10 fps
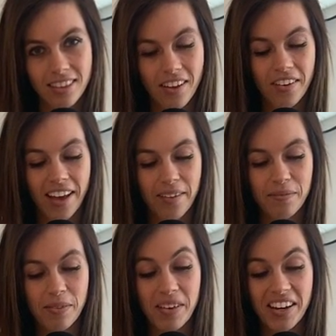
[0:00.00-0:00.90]
Okay,
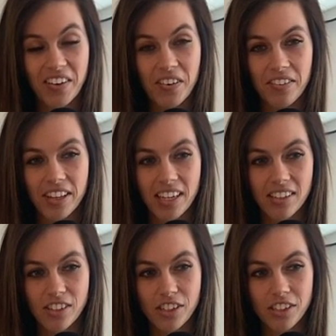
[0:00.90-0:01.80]
I'm going to go over the
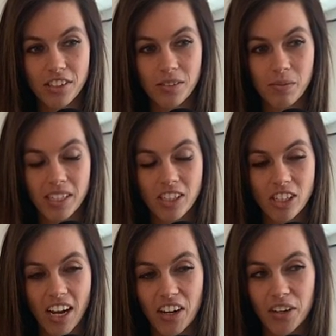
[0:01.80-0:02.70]
answers, so please
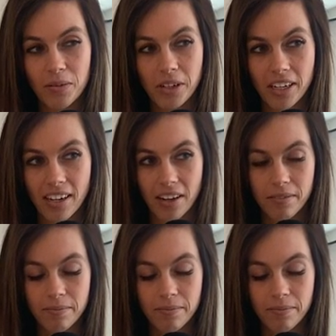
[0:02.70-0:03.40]
check your work now.